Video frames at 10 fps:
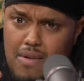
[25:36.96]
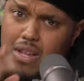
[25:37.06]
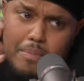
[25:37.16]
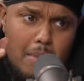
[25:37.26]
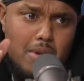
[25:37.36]

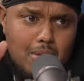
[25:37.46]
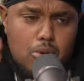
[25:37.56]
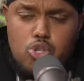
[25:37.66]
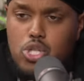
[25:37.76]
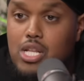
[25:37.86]
even maybe
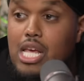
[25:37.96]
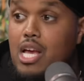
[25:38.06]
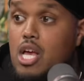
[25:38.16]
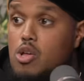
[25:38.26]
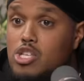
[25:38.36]
subconsciously,
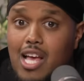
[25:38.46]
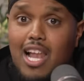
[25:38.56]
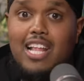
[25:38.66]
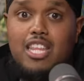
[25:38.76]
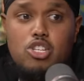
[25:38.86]
you see
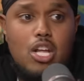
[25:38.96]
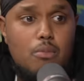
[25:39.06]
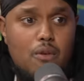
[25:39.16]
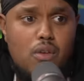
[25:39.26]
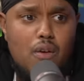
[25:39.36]
a lengthing
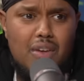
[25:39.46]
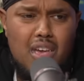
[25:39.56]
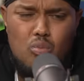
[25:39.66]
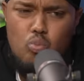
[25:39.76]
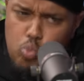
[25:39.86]
trying to move to you, you're
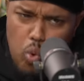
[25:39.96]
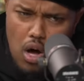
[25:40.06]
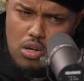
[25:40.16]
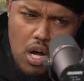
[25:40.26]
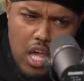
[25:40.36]
thinking
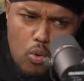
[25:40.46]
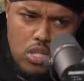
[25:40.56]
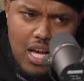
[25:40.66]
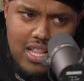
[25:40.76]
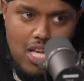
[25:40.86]
what? Okay,
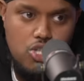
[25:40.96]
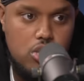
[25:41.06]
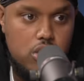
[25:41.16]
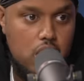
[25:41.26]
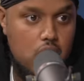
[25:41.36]
what's her
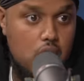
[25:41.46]
intentions?